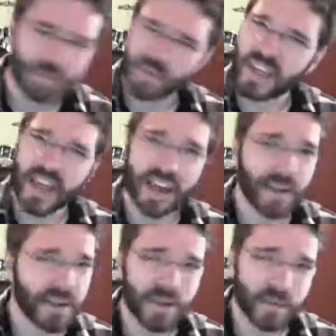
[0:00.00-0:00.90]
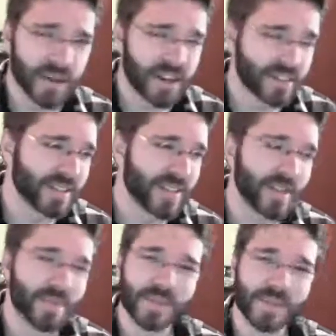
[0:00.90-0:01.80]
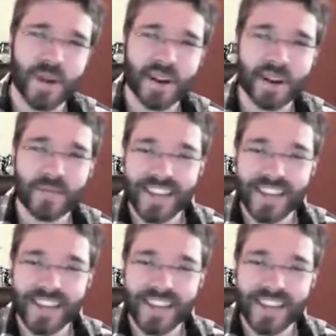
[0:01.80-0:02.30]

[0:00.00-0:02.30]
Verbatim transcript: Again, I'm going to pronounce these names wrong and I'm going to get